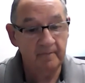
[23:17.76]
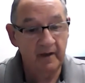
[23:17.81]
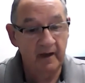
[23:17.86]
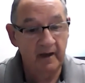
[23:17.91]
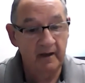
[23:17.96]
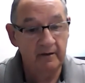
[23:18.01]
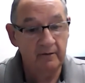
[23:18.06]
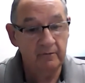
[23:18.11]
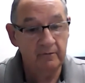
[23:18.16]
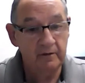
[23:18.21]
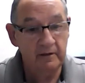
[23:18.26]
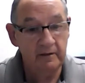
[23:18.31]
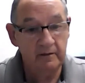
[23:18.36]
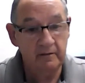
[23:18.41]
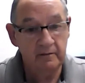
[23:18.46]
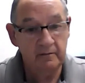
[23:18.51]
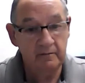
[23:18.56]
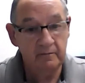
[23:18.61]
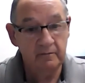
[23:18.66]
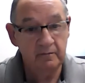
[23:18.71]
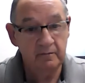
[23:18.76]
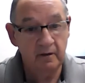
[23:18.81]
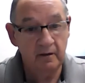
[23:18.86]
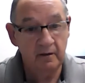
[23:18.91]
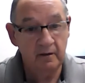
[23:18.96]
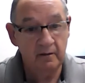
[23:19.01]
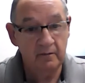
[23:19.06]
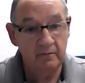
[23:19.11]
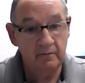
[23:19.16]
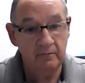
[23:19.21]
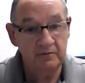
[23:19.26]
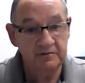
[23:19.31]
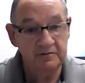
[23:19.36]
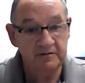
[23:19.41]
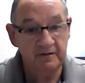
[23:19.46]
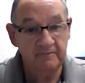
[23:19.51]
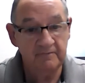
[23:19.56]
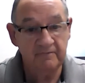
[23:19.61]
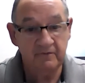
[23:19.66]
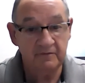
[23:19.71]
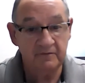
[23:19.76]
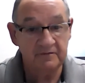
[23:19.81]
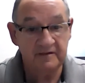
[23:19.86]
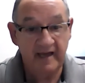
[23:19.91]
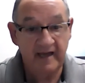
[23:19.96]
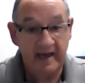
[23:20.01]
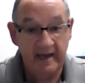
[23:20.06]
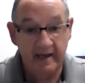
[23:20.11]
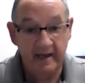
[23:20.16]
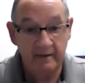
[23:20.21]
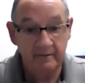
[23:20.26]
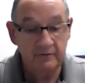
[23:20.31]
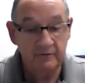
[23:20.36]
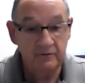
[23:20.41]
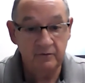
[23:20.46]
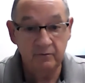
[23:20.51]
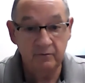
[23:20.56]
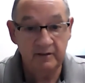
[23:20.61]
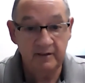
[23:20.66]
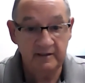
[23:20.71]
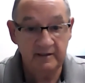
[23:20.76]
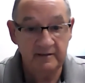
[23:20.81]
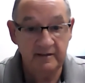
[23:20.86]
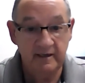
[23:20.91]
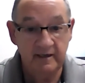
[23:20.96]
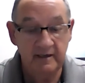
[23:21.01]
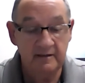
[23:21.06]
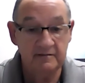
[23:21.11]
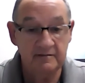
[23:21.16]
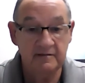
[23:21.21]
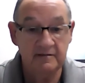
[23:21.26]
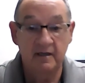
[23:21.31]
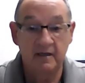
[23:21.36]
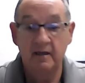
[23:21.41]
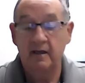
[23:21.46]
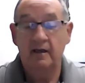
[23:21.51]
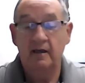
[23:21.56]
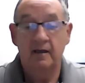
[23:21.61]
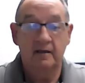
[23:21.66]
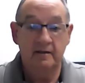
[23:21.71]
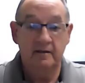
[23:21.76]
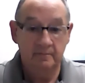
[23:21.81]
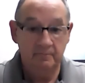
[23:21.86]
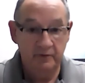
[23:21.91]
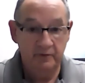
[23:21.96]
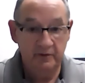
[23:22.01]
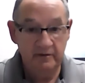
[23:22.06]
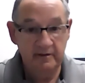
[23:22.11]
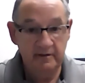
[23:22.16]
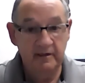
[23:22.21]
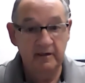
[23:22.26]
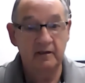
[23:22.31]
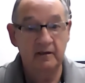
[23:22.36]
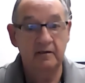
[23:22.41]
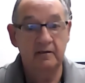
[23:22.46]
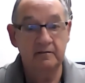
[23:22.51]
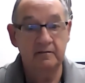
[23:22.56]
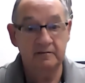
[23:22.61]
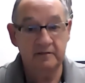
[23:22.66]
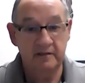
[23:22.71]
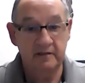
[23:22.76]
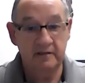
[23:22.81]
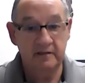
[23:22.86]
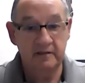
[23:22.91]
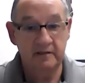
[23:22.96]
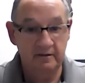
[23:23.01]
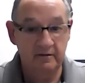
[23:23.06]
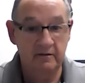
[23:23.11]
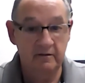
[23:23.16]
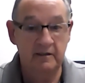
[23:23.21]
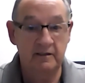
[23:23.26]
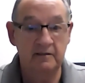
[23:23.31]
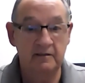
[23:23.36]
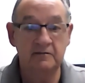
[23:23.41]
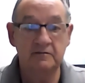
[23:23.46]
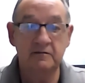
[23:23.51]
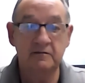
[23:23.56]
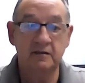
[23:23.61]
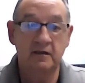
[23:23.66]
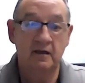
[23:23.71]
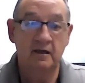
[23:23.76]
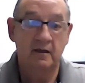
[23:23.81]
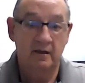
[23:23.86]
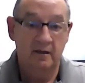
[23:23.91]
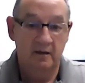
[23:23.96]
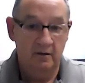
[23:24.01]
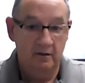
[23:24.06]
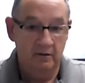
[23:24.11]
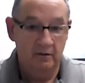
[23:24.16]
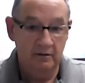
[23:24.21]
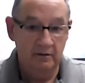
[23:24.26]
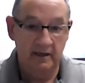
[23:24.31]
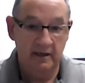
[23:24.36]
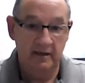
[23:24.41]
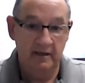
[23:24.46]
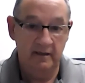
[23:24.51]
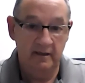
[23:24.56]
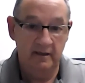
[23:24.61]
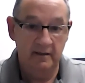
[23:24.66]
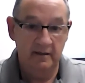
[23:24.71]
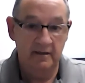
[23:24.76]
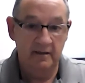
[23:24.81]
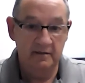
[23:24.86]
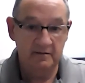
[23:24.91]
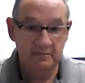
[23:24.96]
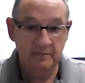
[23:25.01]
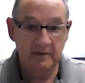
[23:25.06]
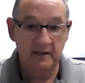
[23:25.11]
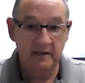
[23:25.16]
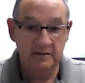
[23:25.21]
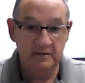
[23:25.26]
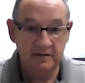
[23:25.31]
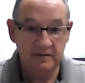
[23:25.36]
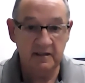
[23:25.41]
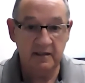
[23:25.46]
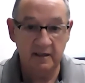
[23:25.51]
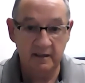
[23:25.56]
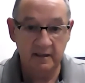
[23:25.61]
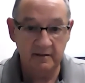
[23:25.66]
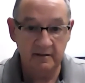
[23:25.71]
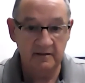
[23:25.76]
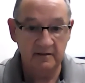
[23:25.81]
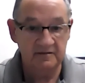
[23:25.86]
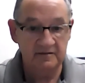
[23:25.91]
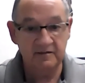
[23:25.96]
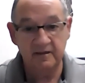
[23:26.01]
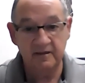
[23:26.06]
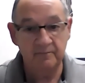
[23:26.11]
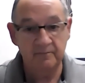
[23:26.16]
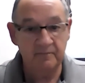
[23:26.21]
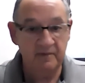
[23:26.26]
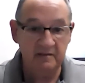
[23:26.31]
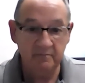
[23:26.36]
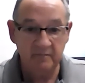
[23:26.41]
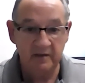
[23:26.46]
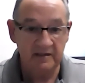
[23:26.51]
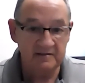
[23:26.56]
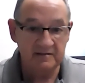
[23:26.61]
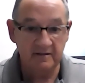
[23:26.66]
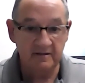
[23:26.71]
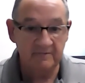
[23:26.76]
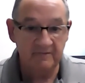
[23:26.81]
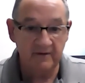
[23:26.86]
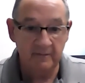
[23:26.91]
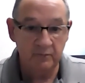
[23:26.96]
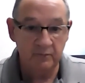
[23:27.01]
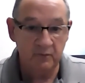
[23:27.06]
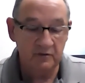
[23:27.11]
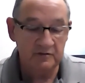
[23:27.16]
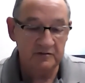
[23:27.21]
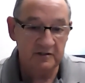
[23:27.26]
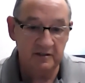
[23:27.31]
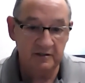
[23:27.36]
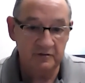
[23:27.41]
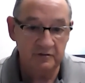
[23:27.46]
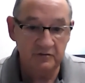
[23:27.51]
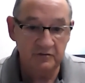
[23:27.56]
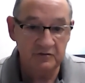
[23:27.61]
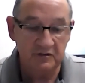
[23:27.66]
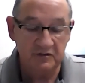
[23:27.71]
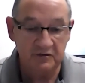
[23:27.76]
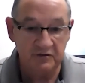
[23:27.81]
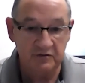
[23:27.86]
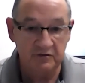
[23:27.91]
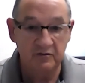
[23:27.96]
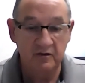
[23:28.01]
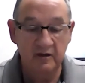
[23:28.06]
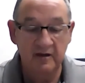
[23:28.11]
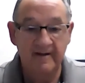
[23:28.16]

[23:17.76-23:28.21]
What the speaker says: angry, resentful dad do what he does, and then breathe again and say, there he is. Okay, it is my intent, instead of beating myself up, which I used to do,